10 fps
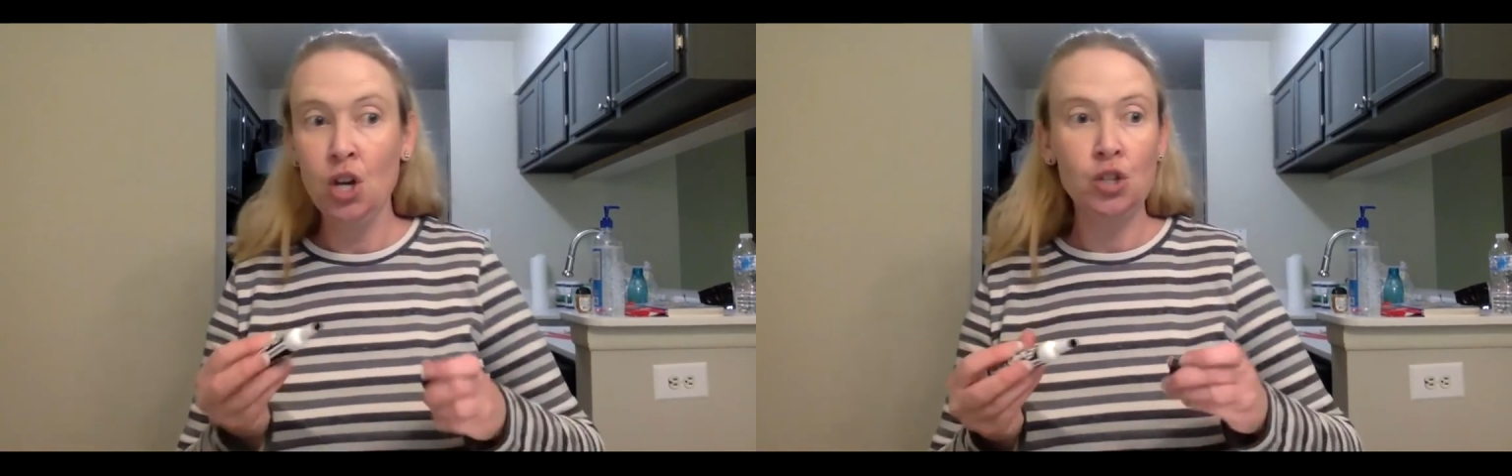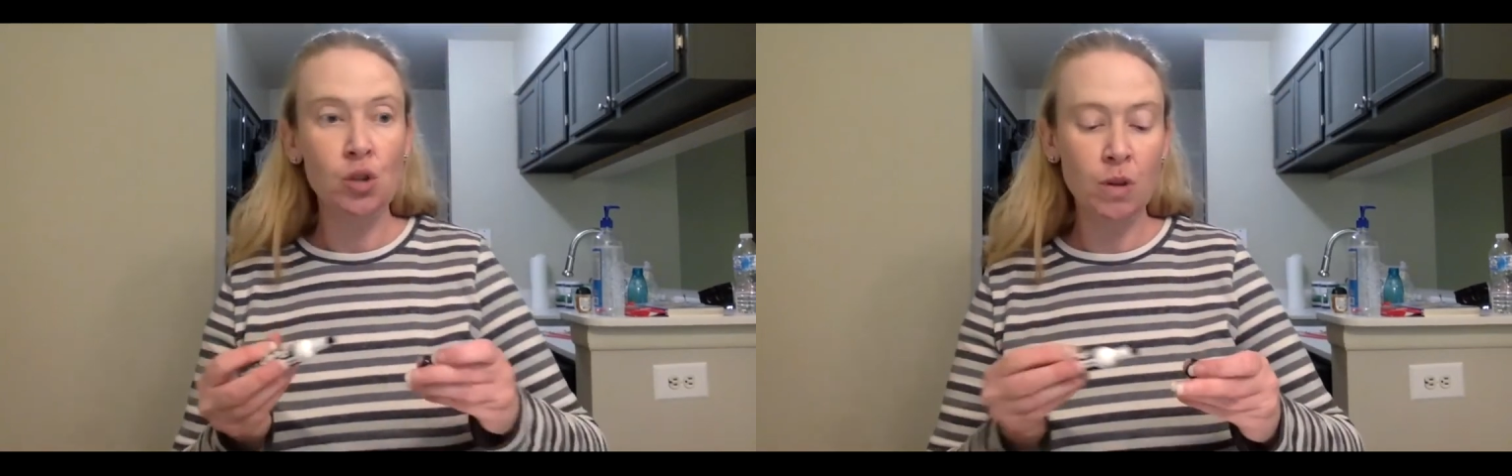
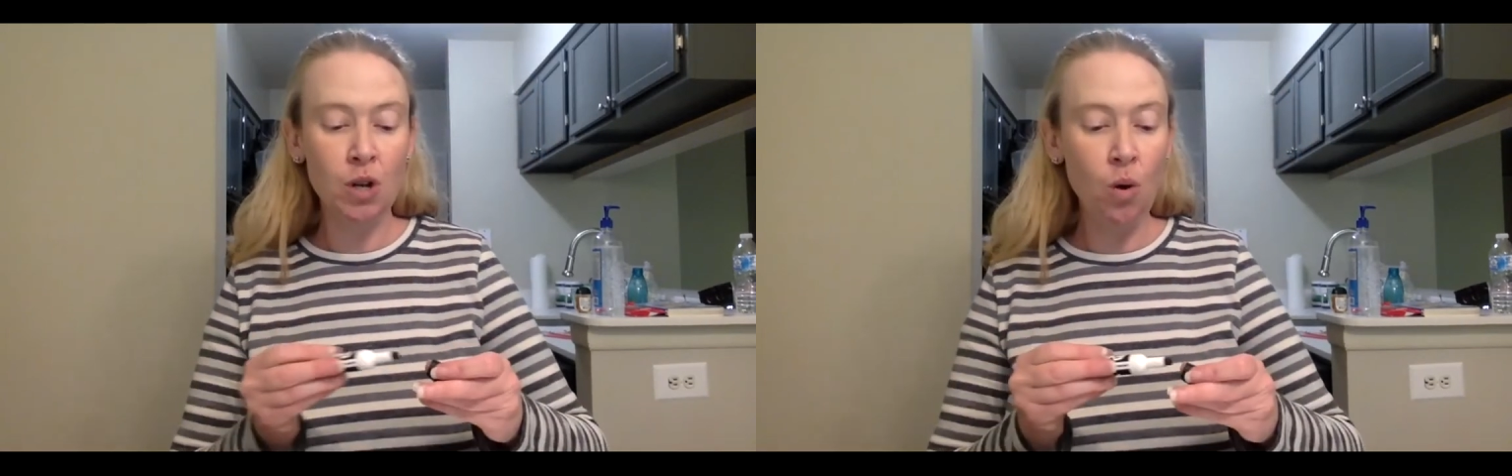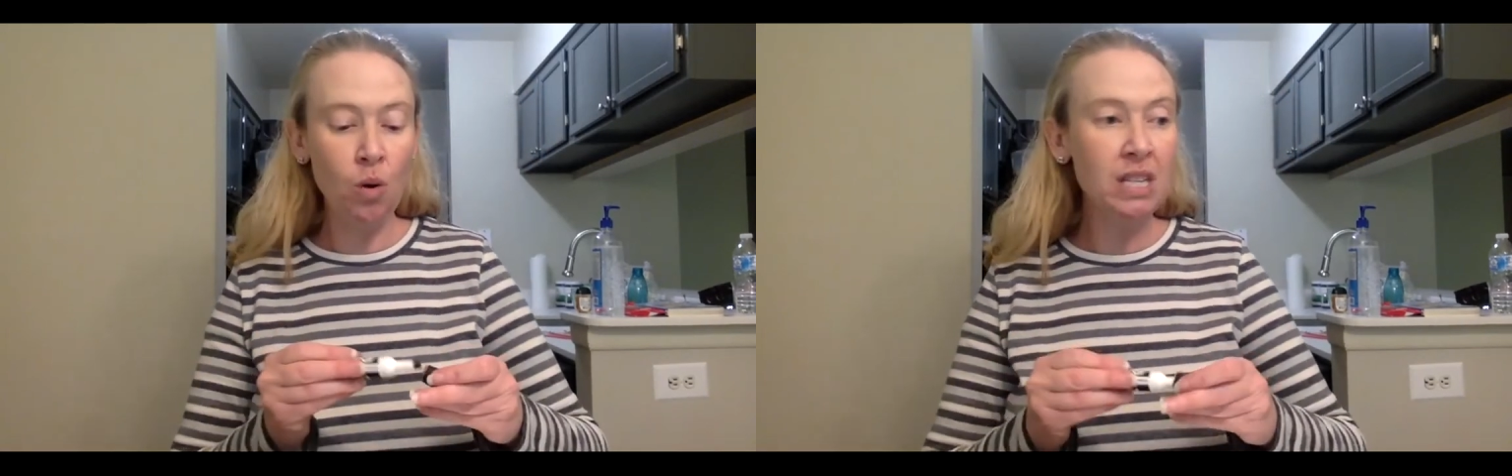So I'm going
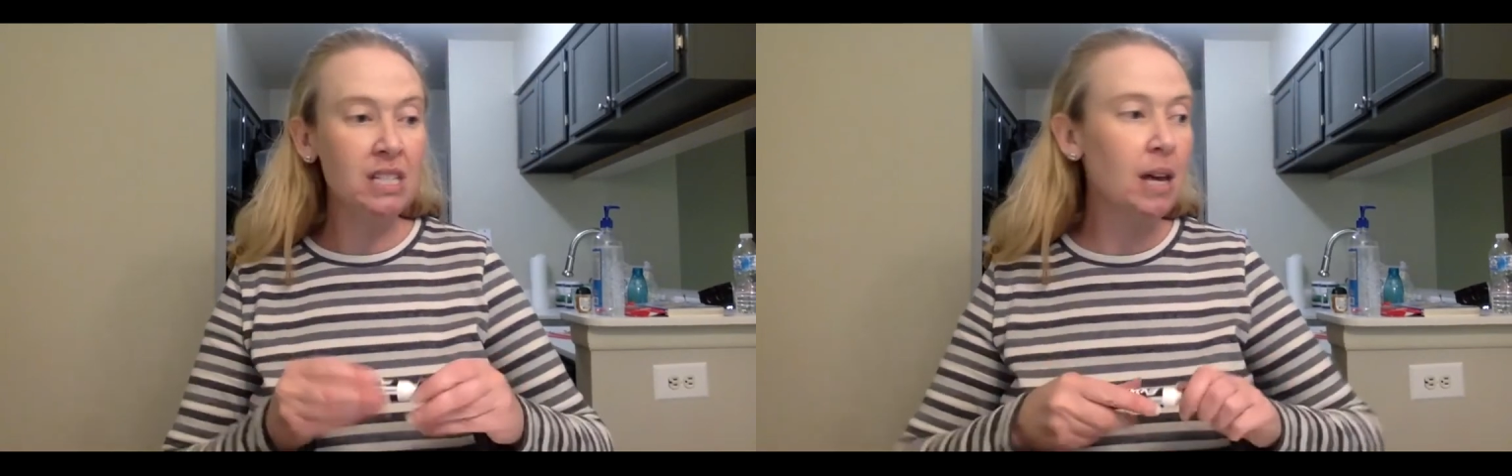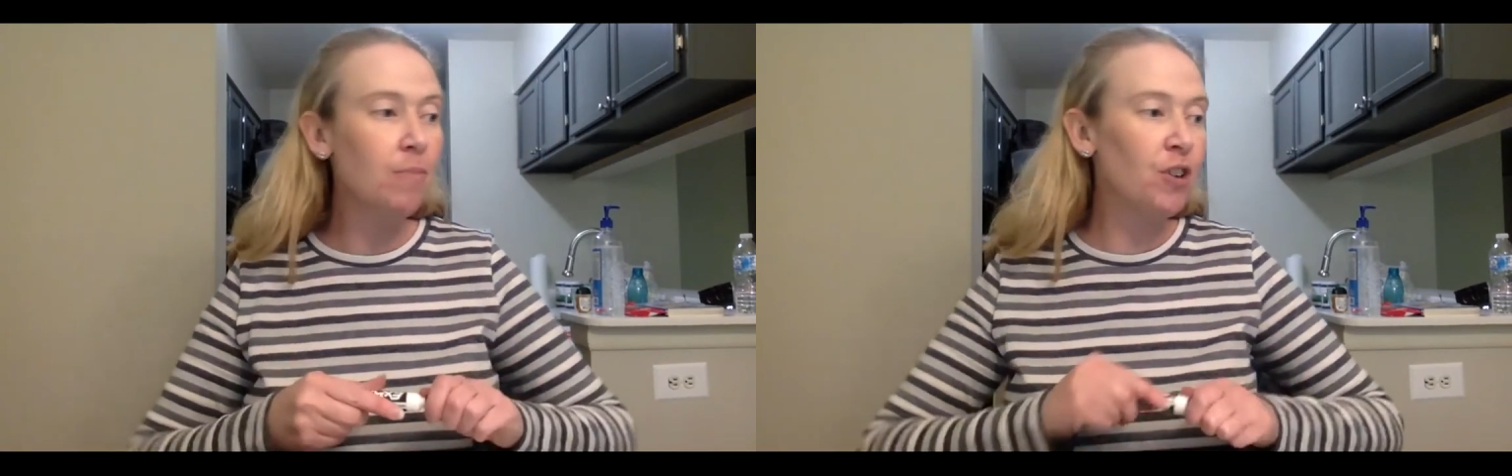to hold this
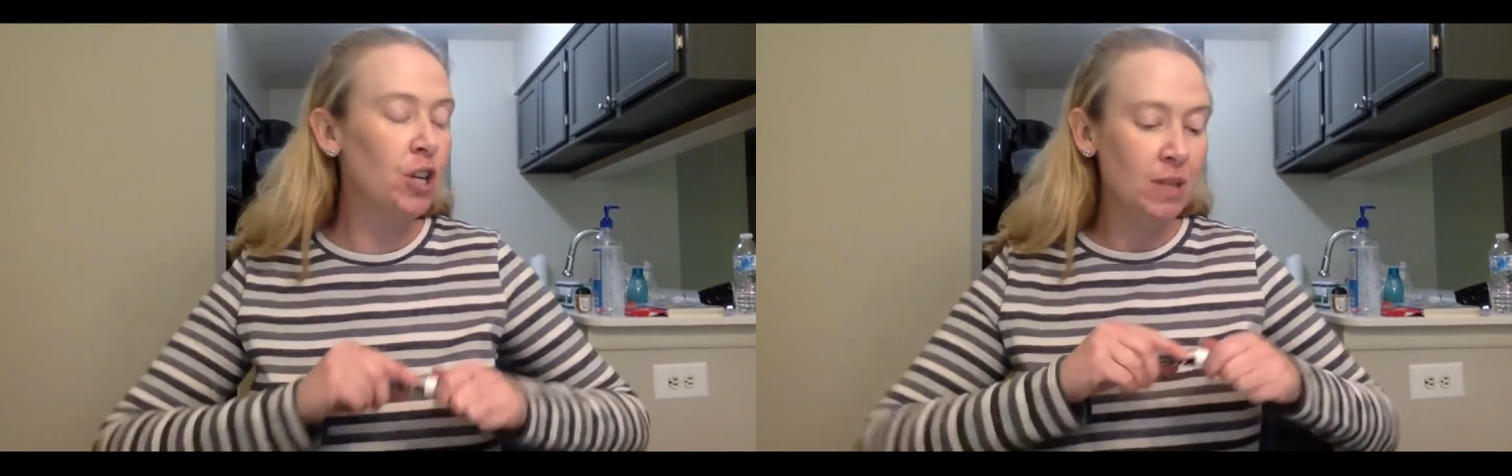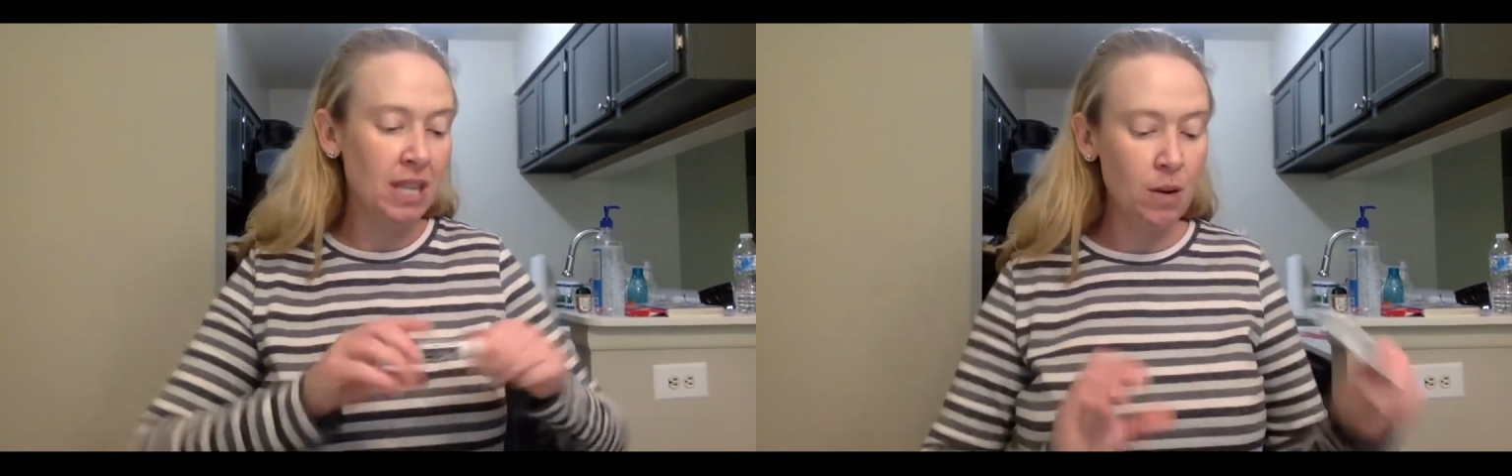up for
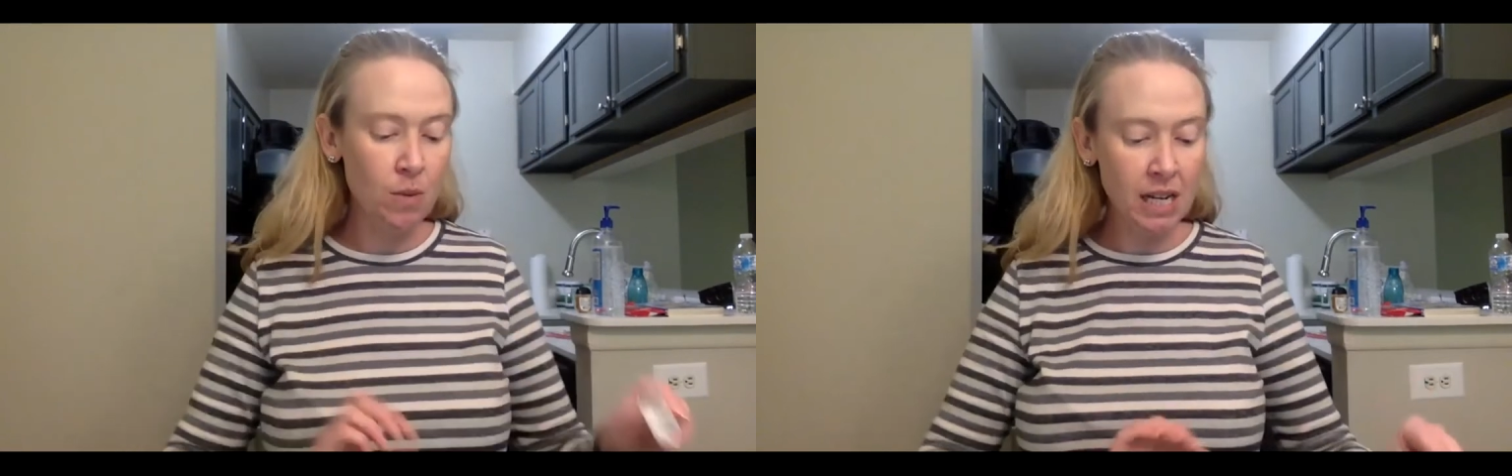you, and then I want